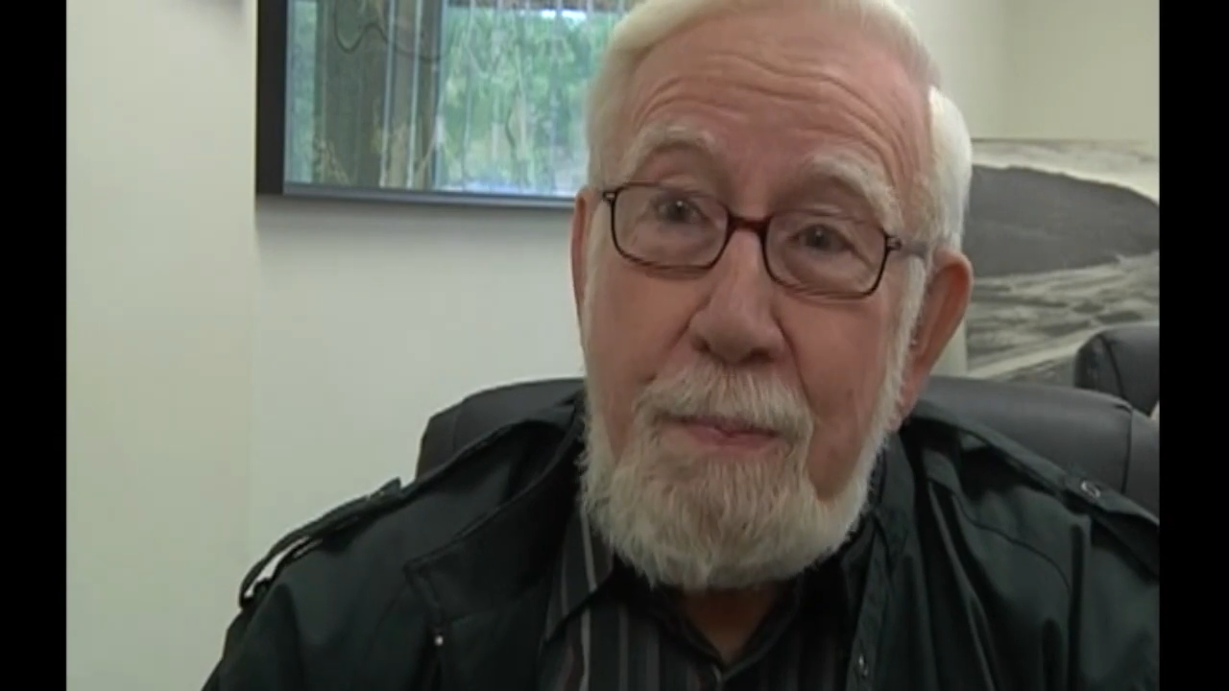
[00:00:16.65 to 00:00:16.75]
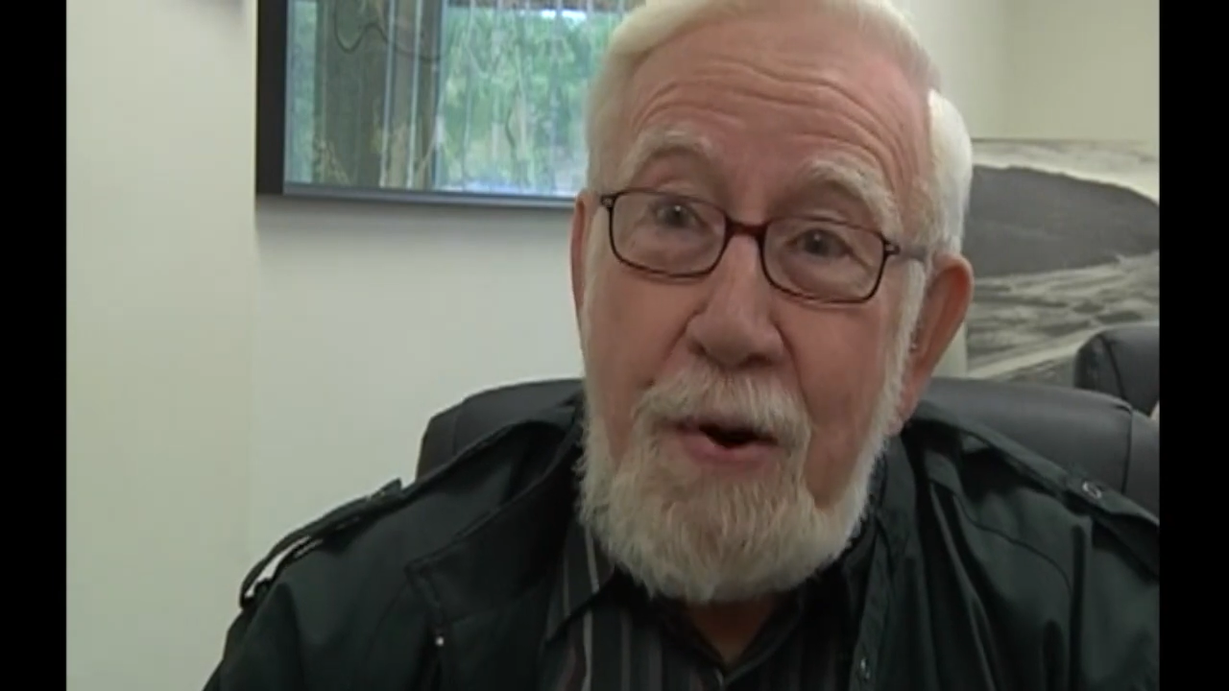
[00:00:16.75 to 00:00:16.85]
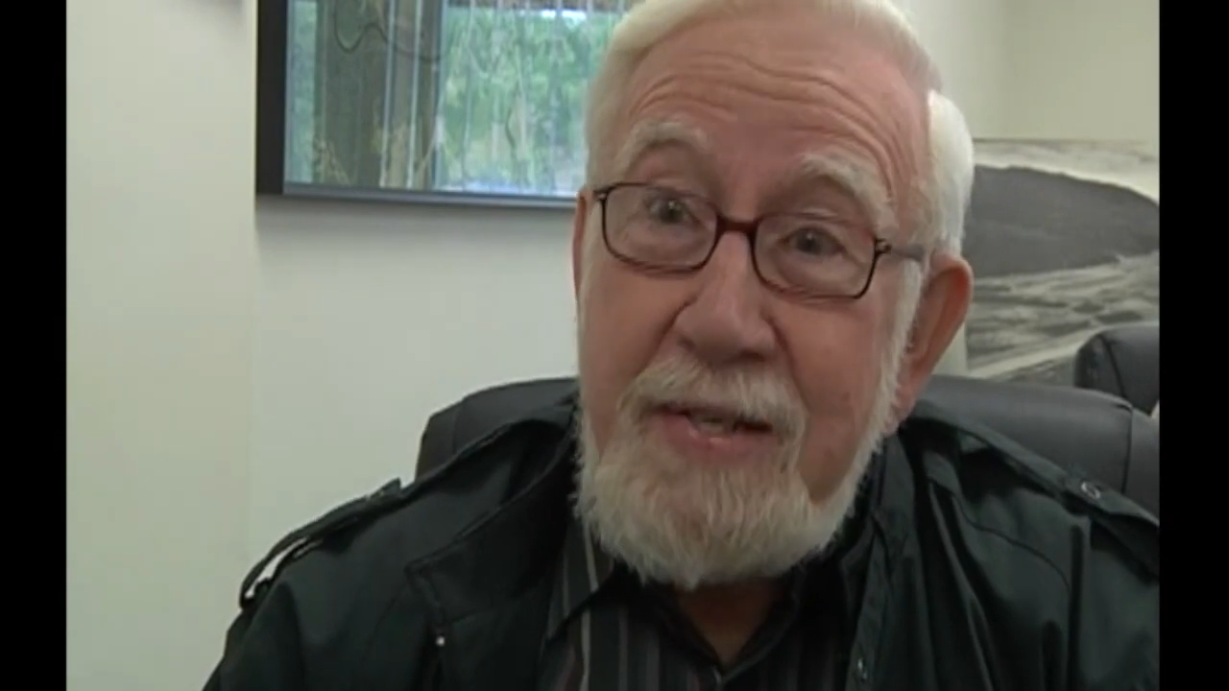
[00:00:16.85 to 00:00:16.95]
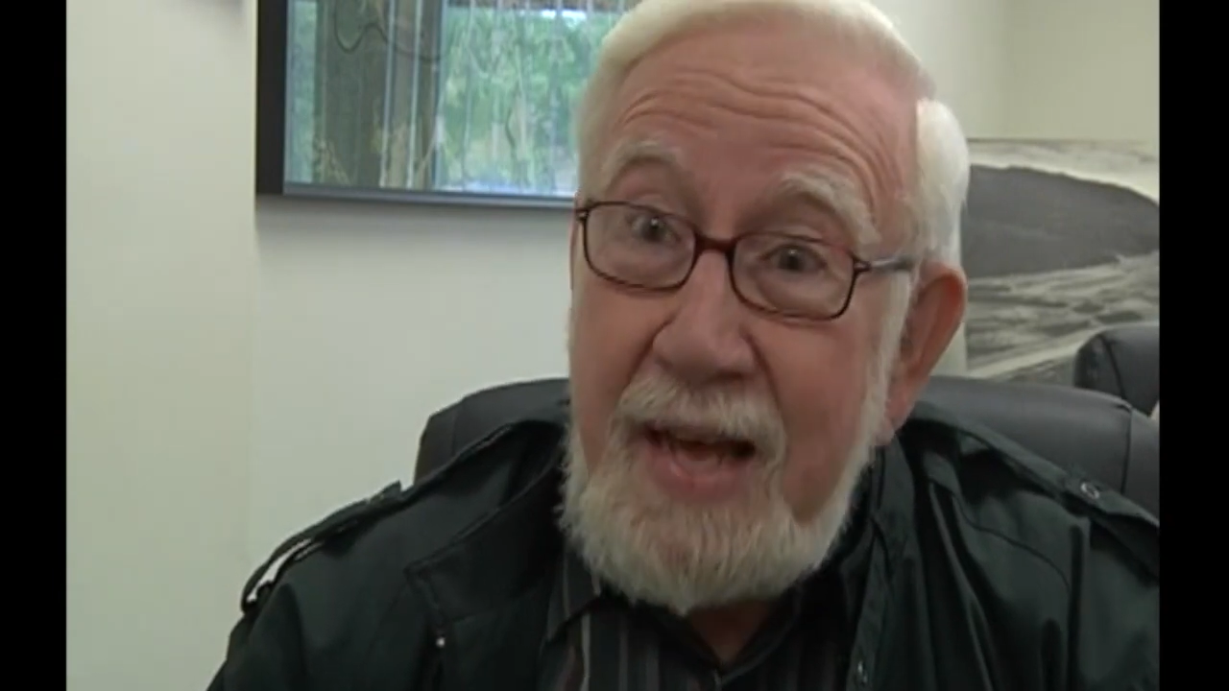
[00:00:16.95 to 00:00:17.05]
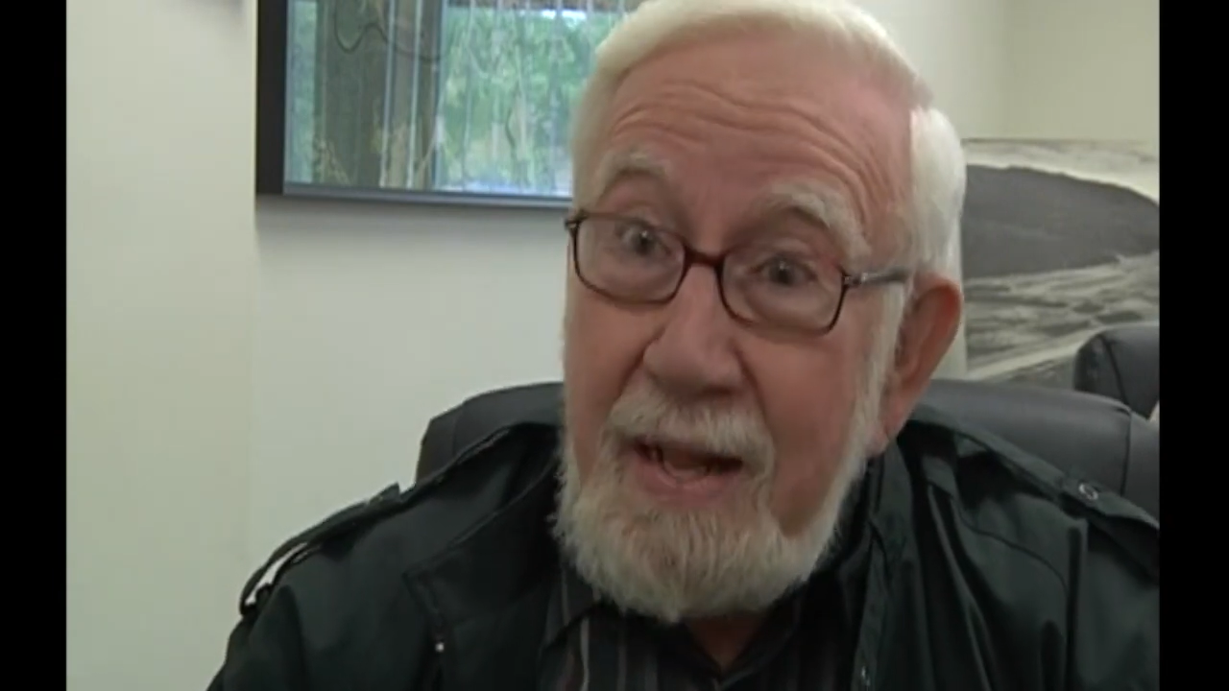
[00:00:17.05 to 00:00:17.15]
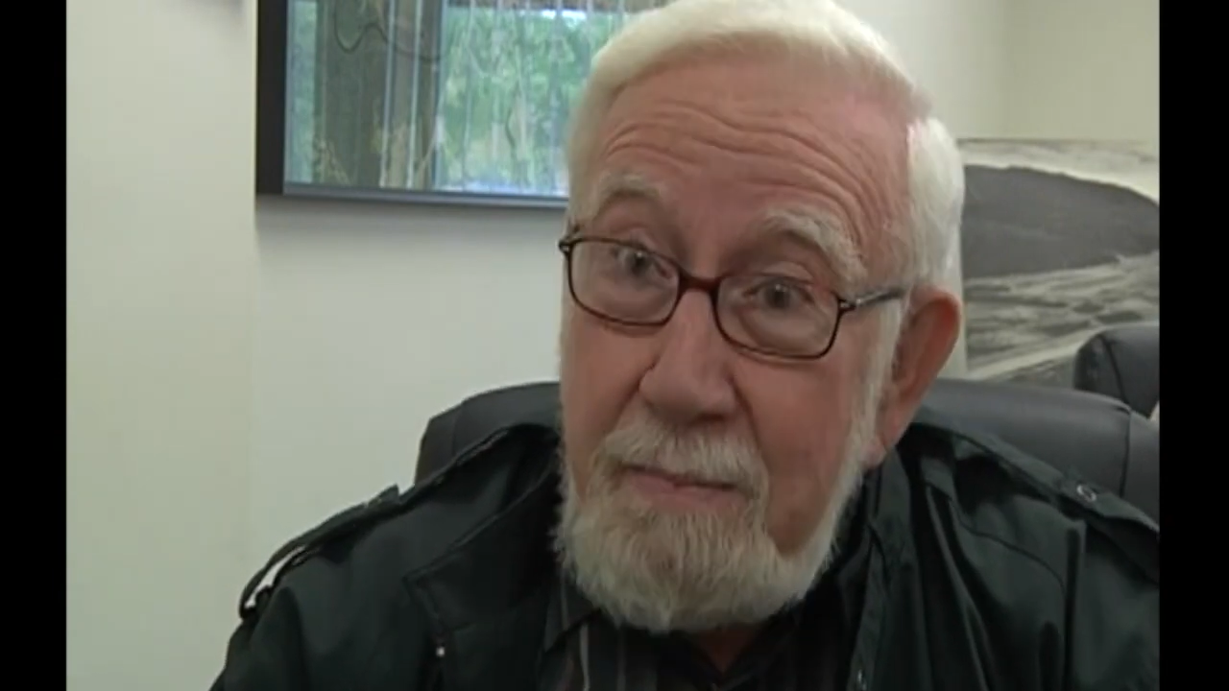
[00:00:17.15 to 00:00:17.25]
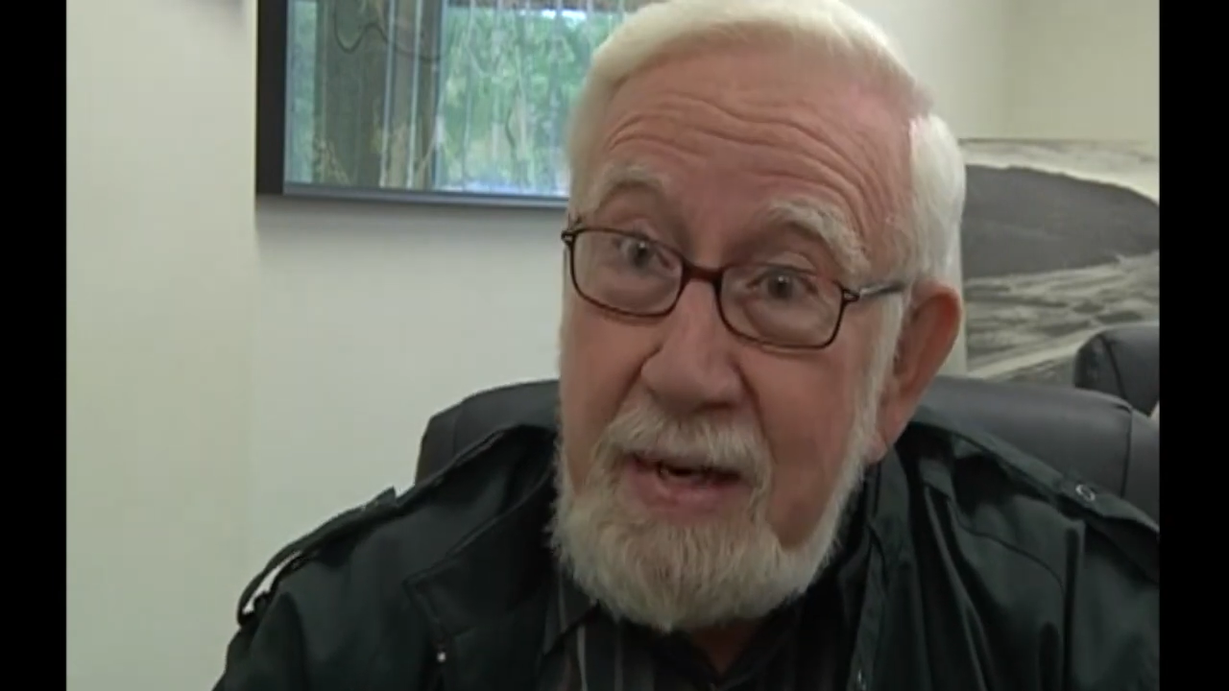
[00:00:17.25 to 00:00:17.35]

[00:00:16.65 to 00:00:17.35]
Prescott